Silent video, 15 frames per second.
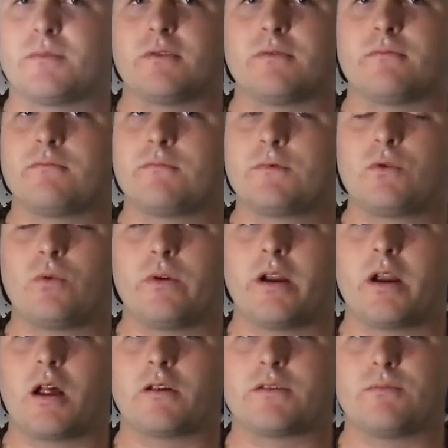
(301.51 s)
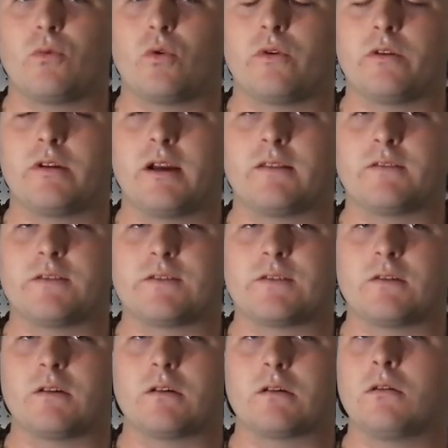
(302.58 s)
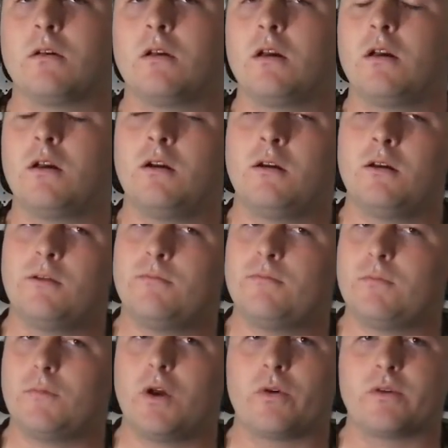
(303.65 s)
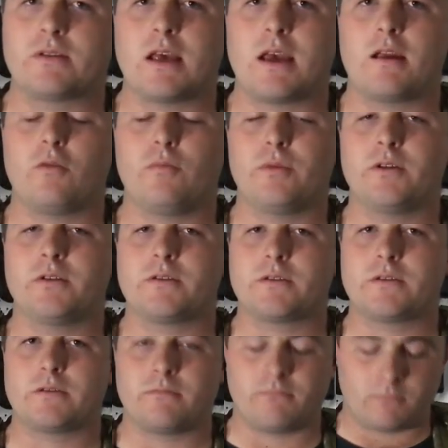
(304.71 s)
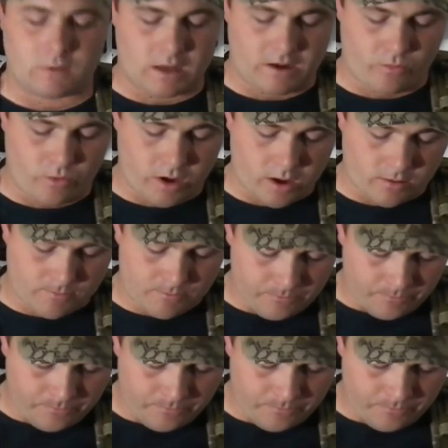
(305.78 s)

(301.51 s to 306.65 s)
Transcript: I mean, $20 more, you got this thing. No entanglements, lightweight.